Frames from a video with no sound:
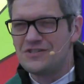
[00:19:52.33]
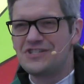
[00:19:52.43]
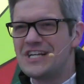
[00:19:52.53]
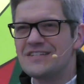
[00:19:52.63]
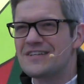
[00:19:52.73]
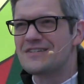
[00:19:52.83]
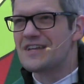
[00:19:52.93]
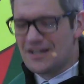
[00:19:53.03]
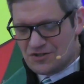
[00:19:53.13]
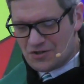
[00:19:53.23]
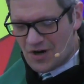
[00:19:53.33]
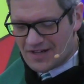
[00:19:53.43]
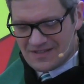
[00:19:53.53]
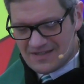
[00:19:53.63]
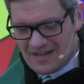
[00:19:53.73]
Jesus
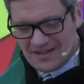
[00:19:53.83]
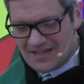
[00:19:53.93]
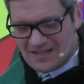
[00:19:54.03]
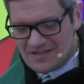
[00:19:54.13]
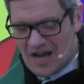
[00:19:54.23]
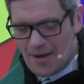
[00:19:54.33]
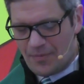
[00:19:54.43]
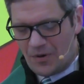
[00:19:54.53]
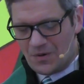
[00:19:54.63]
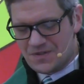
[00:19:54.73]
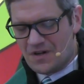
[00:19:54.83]
instructs the disciples